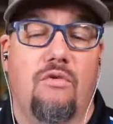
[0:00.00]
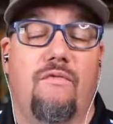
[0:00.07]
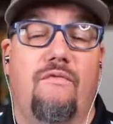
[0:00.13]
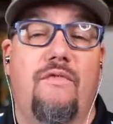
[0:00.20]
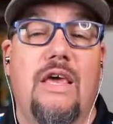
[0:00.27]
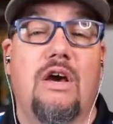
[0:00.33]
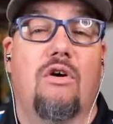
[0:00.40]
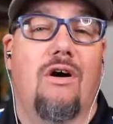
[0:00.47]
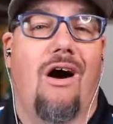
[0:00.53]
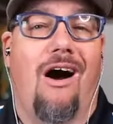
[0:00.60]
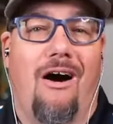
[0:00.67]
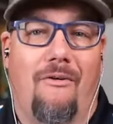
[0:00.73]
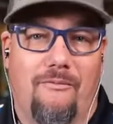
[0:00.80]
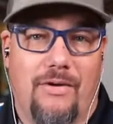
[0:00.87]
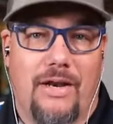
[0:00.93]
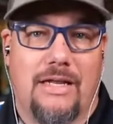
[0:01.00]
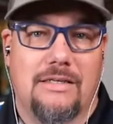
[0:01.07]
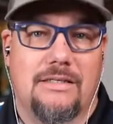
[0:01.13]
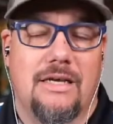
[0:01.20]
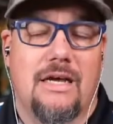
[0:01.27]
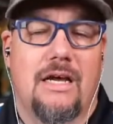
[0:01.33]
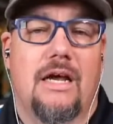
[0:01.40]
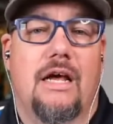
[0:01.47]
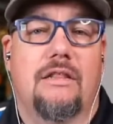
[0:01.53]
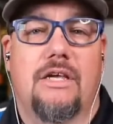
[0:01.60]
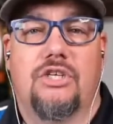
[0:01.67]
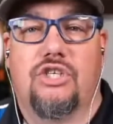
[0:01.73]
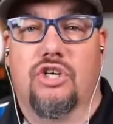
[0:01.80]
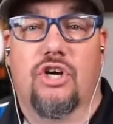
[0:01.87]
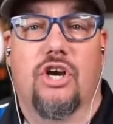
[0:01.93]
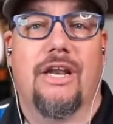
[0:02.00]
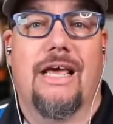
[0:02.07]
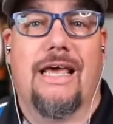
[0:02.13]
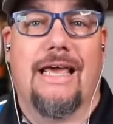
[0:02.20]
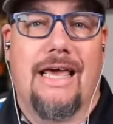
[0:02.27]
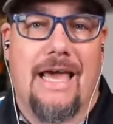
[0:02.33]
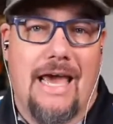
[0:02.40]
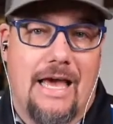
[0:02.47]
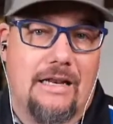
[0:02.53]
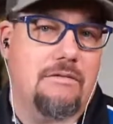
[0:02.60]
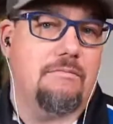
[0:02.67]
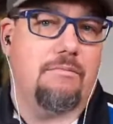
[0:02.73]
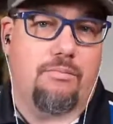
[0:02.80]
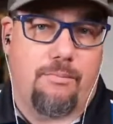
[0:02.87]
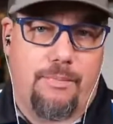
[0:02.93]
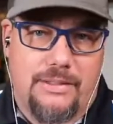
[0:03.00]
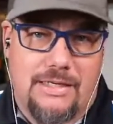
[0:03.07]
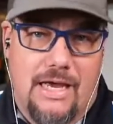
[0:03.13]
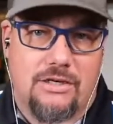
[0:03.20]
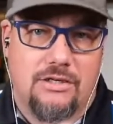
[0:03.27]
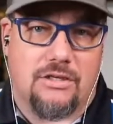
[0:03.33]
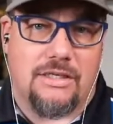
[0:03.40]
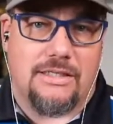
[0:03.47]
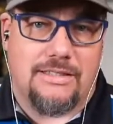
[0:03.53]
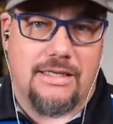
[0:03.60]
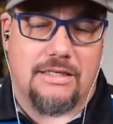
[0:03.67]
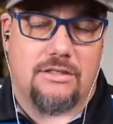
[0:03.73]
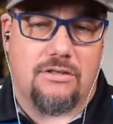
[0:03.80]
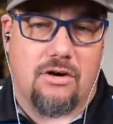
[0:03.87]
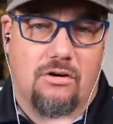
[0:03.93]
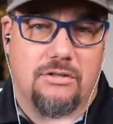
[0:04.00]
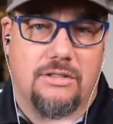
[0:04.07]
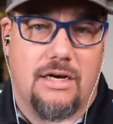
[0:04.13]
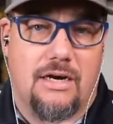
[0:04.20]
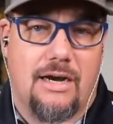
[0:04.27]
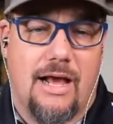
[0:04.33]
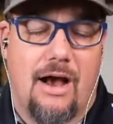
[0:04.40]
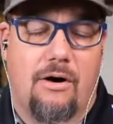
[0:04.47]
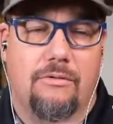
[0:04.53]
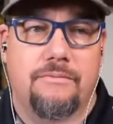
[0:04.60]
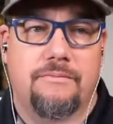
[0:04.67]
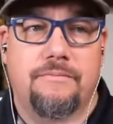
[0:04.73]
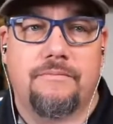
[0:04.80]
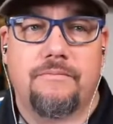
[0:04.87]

You feel confident that you're going to get potentially six darts at an out.